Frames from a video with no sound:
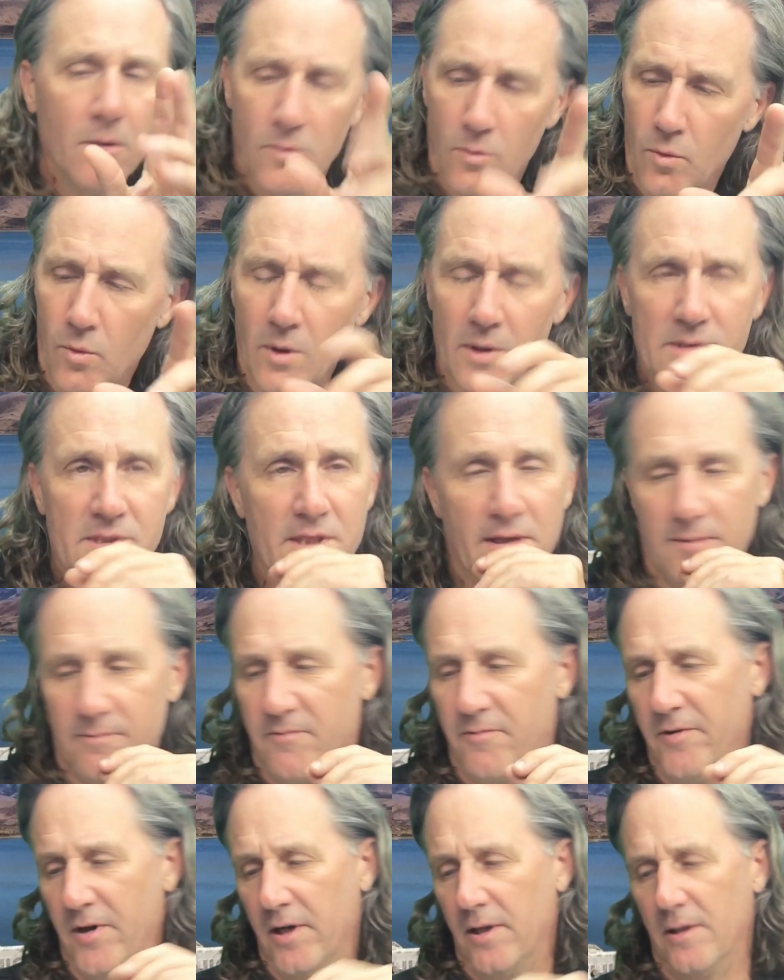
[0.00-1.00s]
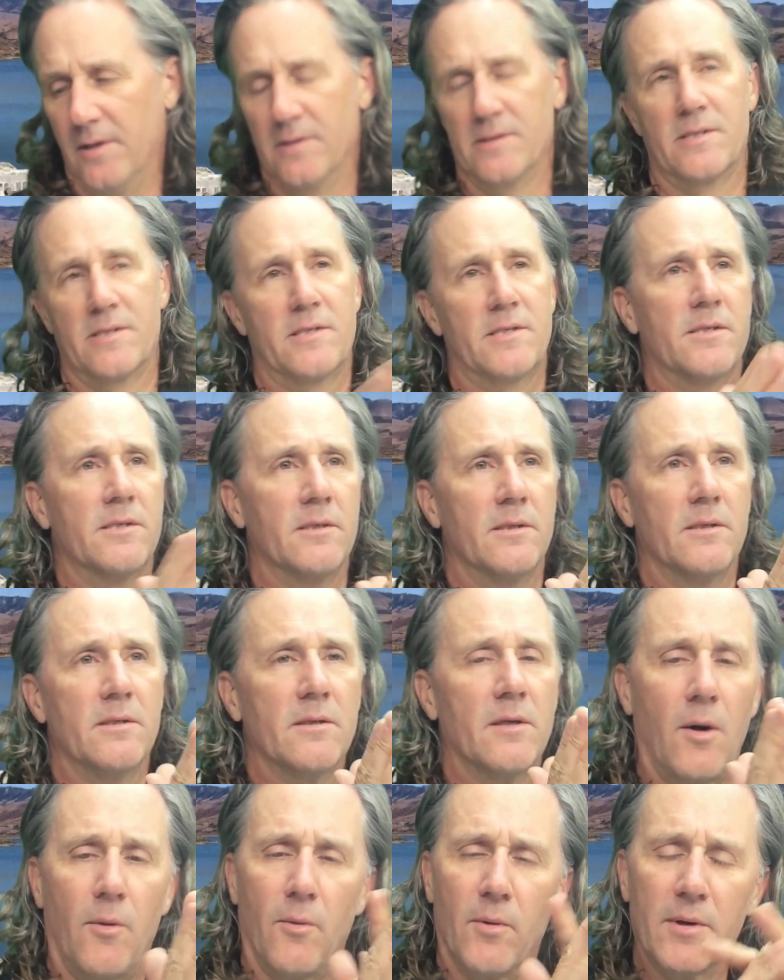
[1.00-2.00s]
What's up, fellas?
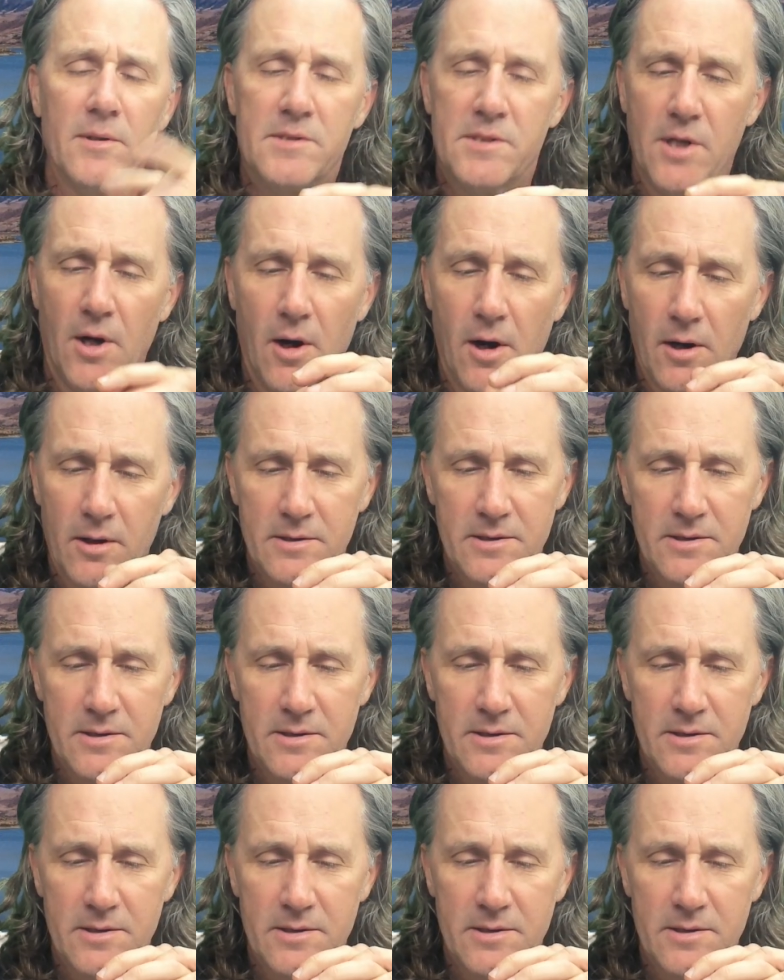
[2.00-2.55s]
I want to talk